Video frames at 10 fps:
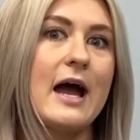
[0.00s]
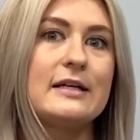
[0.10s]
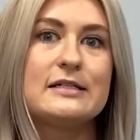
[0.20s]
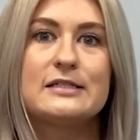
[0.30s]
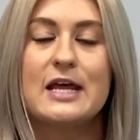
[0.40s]

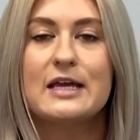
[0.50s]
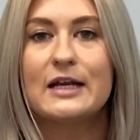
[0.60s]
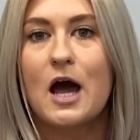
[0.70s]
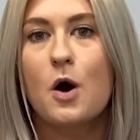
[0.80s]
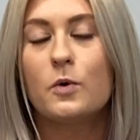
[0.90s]
hadn't
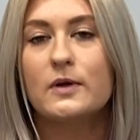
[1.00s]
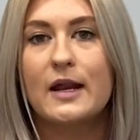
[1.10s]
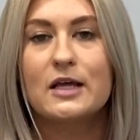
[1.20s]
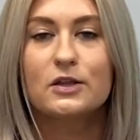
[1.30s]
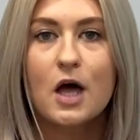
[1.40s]
taken out
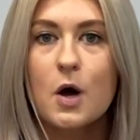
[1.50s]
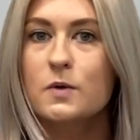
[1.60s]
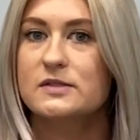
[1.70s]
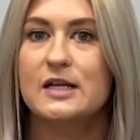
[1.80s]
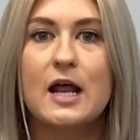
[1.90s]
any
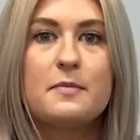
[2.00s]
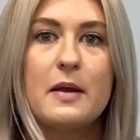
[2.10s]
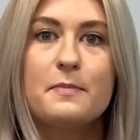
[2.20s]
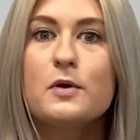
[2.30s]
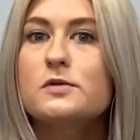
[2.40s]
loans and I'd
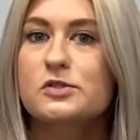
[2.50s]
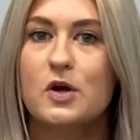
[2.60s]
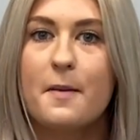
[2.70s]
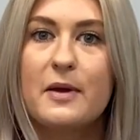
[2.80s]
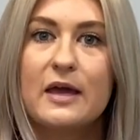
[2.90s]
been
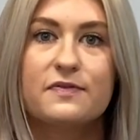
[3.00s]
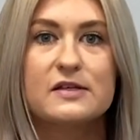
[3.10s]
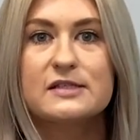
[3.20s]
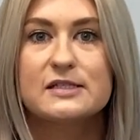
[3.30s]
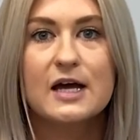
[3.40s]
bootstrapping it
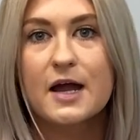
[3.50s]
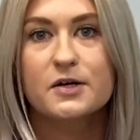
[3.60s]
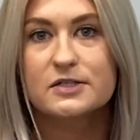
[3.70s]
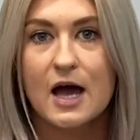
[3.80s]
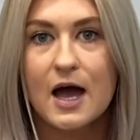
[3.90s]
this
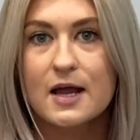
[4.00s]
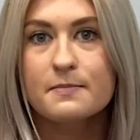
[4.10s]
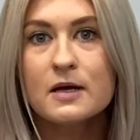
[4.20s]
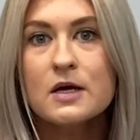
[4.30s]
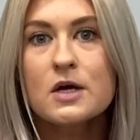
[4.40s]
entire
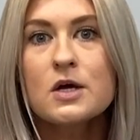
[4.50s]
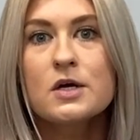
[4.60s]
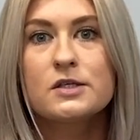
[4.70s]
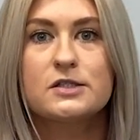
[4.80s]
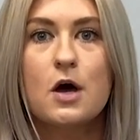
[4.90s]
time.
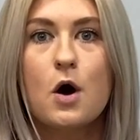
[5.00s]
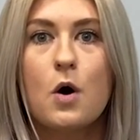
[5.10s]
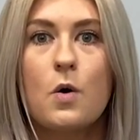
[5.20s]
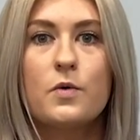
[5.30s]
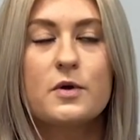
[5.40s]

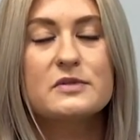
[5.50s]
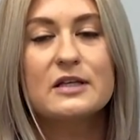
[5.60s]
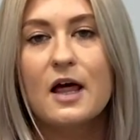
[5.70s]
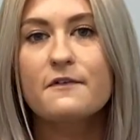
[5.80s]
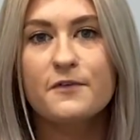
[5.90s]
So there was
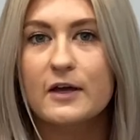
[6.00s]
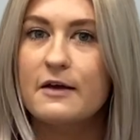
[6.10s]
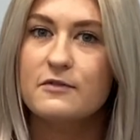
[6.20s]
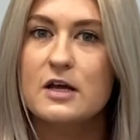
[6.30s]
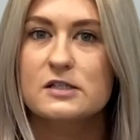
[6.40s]
a lot of
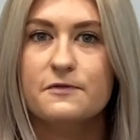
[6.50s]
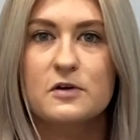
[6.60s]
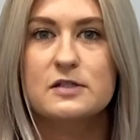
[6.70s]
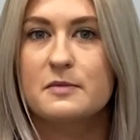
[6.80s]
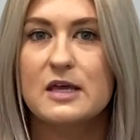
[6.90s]
forgiveness
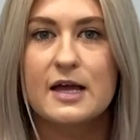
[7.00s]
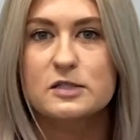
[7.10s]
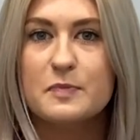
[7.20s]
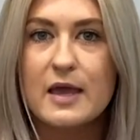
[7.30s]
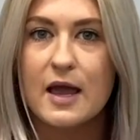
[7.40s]
for some of the
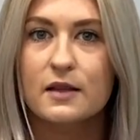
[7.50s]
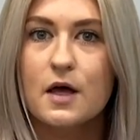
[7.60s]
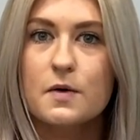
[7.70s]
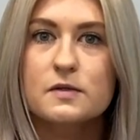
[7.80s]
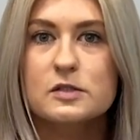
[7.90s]
SBA
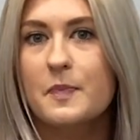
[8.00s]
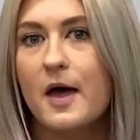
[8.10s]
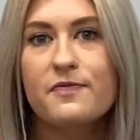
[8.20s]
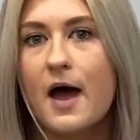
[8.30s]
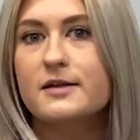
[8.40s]
loans,
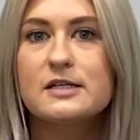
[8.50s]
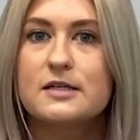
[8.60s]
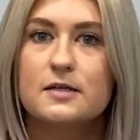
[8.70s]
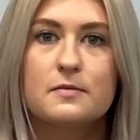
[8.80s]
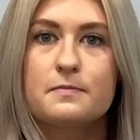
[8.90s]
but that
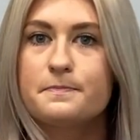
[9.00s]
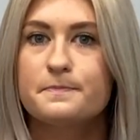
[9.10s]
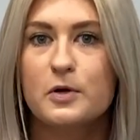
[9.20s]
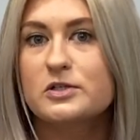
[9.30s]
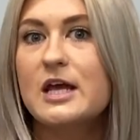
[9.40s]
didn't
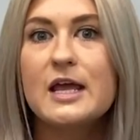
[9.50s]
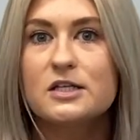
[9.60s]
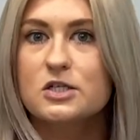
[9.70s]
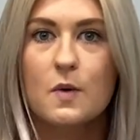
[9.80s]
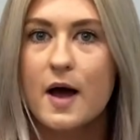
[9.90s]

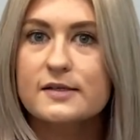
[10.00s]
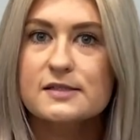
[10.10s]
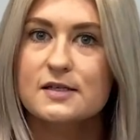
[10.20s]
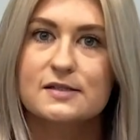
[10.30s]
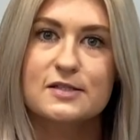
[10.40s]
pertain to
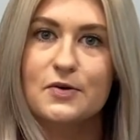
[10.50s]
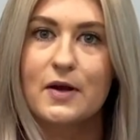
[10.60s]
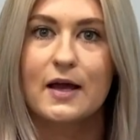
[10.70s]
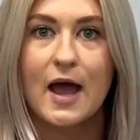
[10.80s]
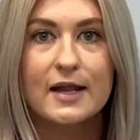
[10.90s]
us
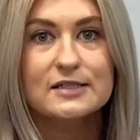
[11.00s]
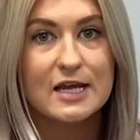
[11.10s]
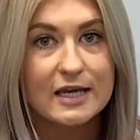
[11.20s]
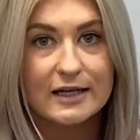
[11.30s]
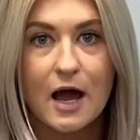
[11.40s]
considering I hadn't
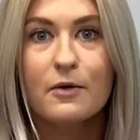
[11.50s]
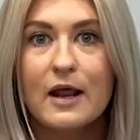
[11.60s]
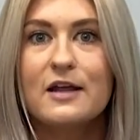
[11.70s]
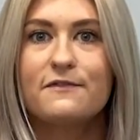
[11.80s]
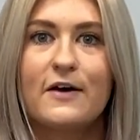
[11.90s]
taken
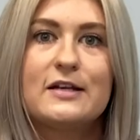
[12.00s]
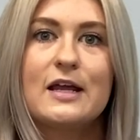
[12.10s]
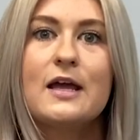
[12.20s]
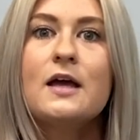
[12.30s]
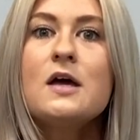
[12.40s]
out any
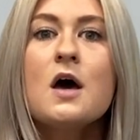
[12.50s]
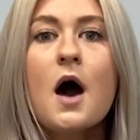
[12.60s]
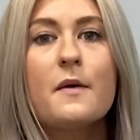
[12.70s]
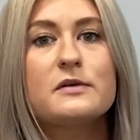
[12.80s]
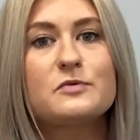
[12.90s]
funding.
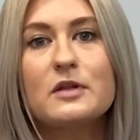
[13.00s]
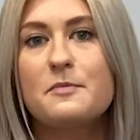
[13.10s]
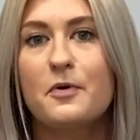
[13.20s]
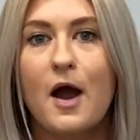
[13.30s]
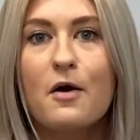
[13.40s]
I was really
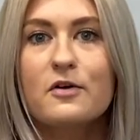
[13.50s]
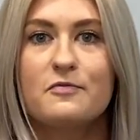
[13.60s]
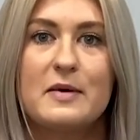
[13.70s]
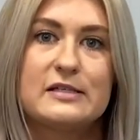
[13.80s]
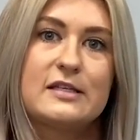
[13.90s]
proud
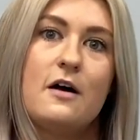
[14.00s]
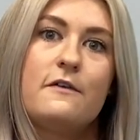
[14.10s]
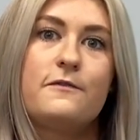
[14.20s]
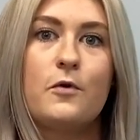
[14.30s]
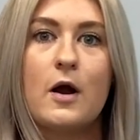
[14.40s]
of
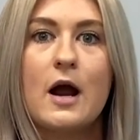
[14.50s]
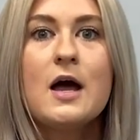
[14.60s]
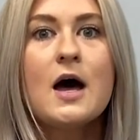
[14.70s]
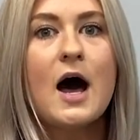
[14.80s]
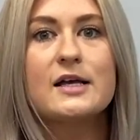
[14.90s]
myself for
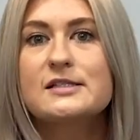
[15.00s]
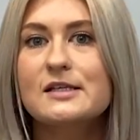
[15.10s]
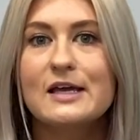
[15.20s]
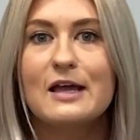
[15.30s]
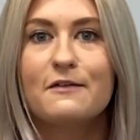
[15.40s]

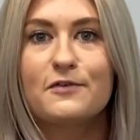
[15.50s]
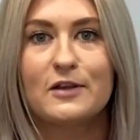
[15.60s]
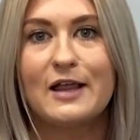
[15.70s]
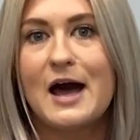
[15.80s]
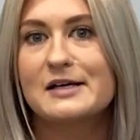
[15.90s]
hustling for
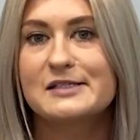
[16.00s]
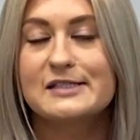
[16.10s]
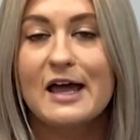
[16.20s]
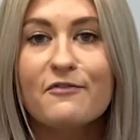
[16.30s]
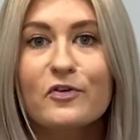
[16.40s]
the
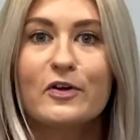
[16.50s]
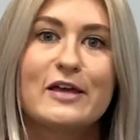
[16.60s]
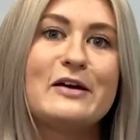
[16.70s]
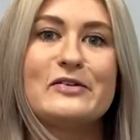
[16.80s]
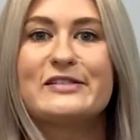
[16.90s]
last several
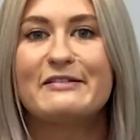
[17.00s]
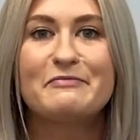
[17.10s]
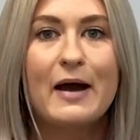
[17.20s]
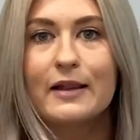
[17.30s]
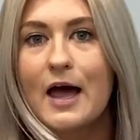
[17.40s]
years of
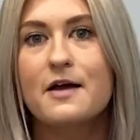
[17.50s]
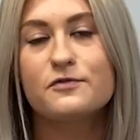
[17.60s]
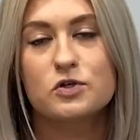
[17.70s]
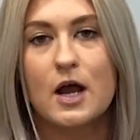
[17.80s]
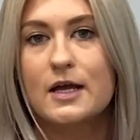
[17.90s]
my
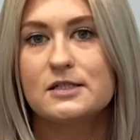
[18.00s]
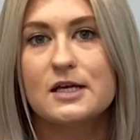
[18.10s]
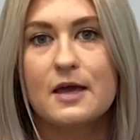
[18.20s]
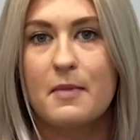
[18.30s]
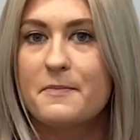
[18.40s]
life, trying
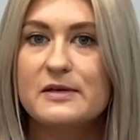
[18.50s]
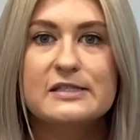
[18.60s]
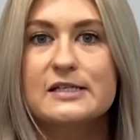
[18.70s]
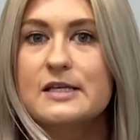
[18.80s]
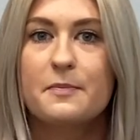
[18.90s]
to get my
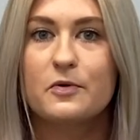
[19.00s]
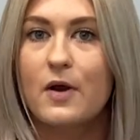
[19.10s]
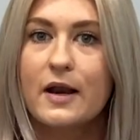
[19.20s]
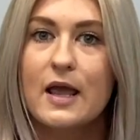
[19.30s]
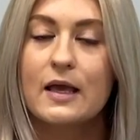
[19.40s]
business up and
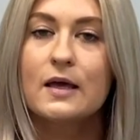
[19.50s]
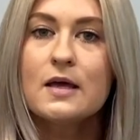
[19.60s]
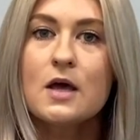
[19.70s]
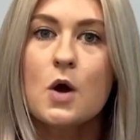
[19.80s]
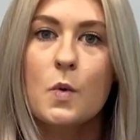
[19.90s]
running
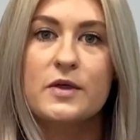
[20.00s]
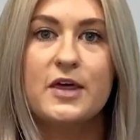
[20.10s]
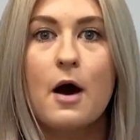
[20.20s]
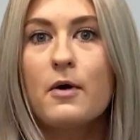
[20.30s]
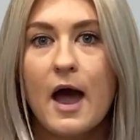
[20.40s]

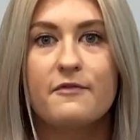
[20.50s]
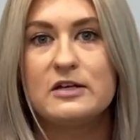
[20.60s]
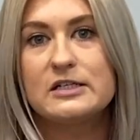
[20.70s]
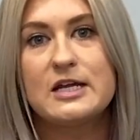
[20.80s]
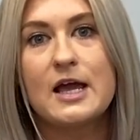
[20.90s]
without
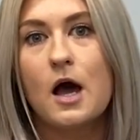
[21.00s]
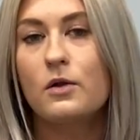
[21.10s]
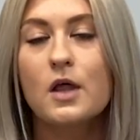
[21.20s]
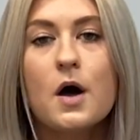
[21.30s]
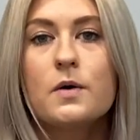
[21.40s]
having to take
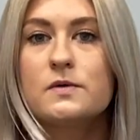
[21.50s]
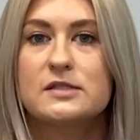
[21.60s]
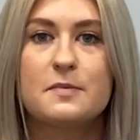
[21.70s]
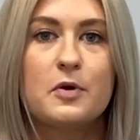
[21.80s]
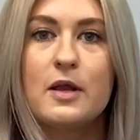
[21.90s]
out
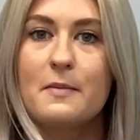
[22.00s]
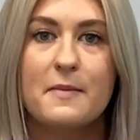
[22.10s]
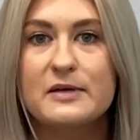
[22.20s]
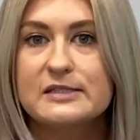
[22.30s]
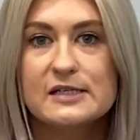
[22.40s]
loans and putting my
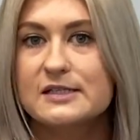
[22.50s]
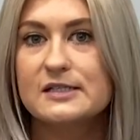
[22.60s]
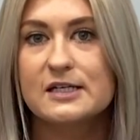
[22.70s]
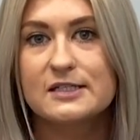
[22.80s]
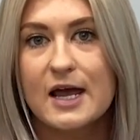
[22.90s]
business
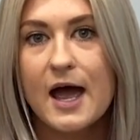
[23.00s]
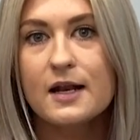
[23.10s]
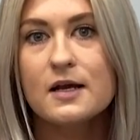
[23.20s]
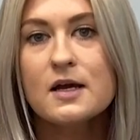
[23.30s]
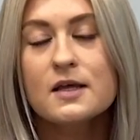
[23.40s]
into
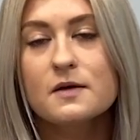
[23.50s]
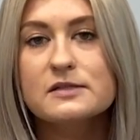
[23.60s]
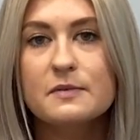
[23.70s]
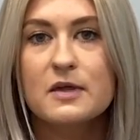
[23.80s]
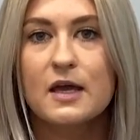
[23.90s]
debt. That
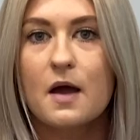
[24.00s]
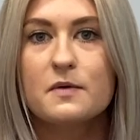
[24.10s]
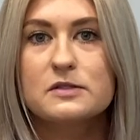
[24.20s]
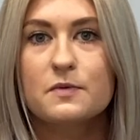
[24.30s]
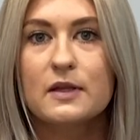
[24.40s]
was something I
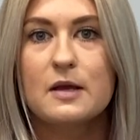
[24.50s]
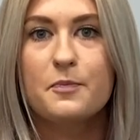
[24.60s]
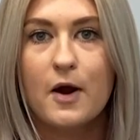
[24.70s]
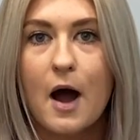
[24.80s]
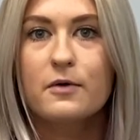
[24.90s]
was really
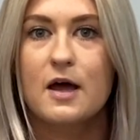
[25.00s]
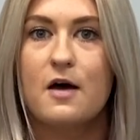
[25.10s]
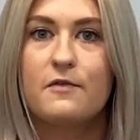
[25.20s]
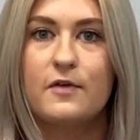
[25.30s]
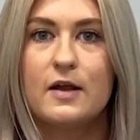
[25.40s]
proud
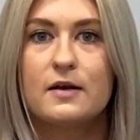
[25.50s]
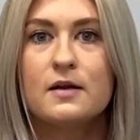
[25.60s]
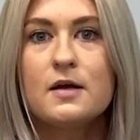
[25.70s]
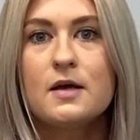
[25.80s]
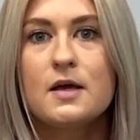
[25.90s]
of,
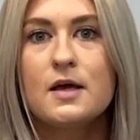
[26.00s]
and